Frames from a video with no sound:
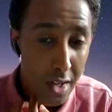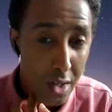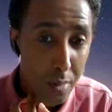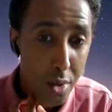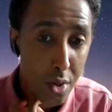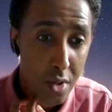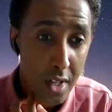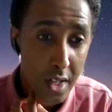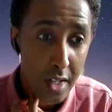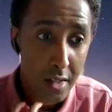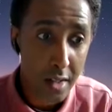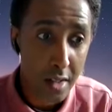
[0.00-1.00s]
computers, I
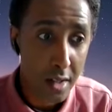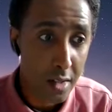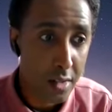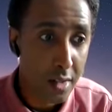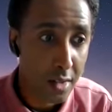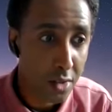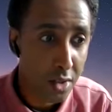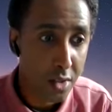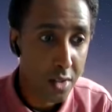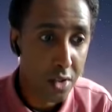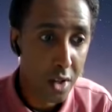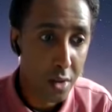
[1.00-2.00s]
guess it's it's a,
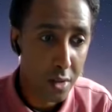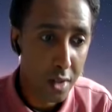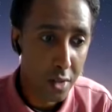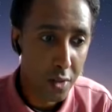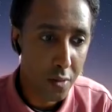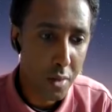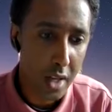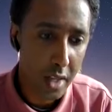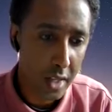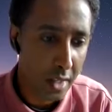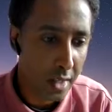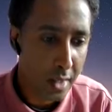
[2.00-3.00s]
just a general sense of
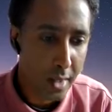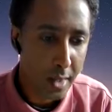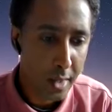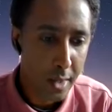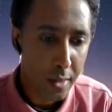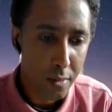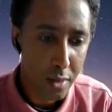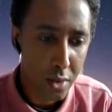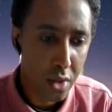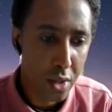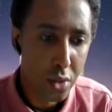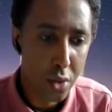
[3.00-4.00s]
being
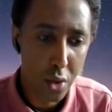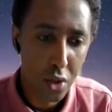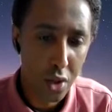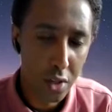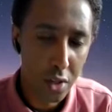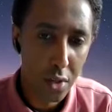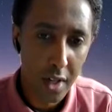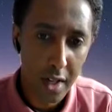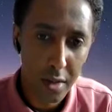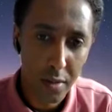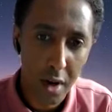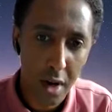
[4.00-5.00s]
vigilant, or you can install
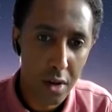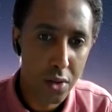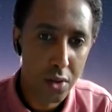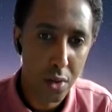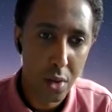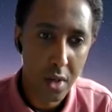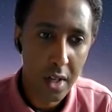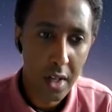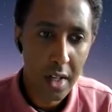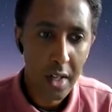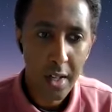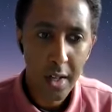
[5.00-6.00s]
antivirus, or
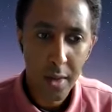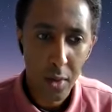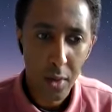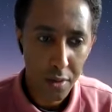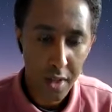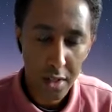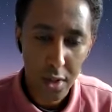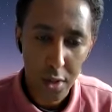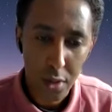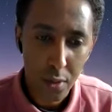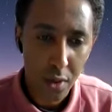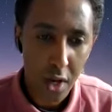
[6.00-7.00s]
if things go
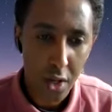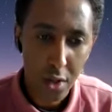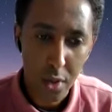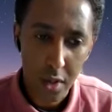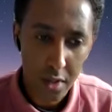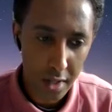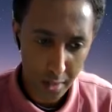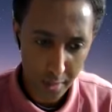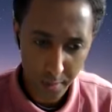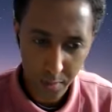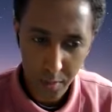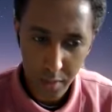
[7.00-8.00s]
too far, you can always like
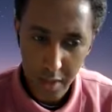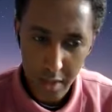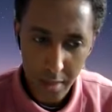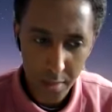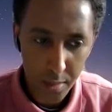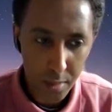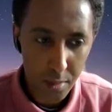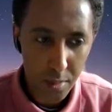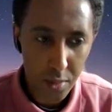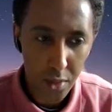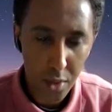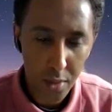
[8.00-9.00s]
um,
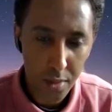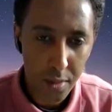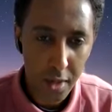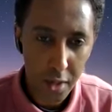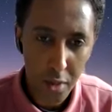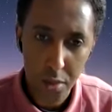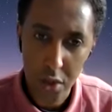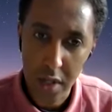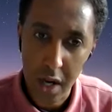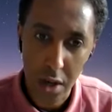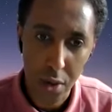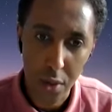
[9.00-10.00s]
sort of encrypt your
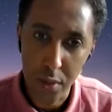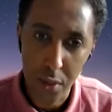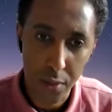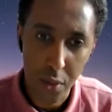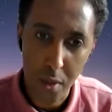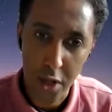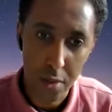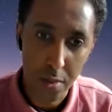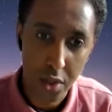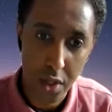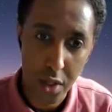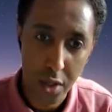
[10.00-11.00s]
data or, or format your
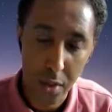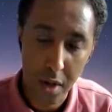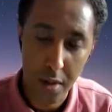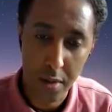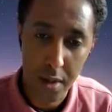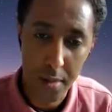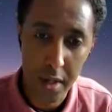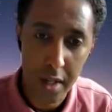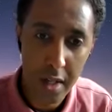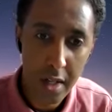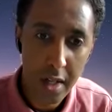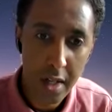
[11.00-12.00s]
machine or whatever. But
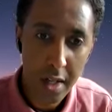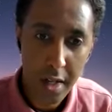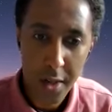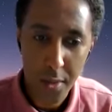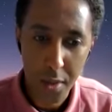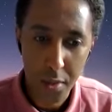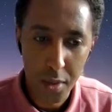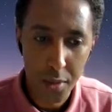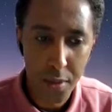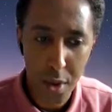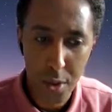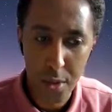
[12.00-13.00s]
with with
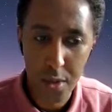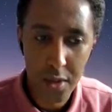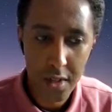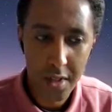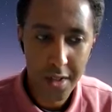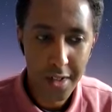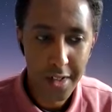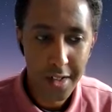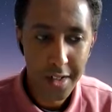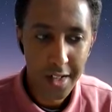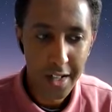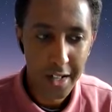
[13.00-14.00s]
phones,
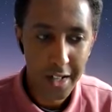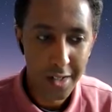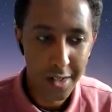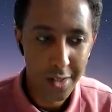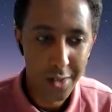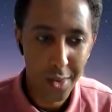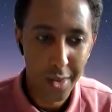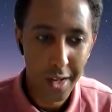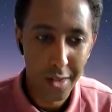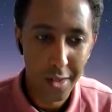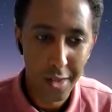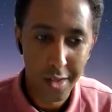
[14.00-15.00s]
I guess it's
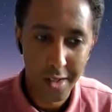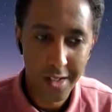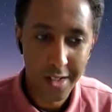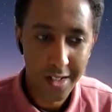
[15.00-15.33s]
either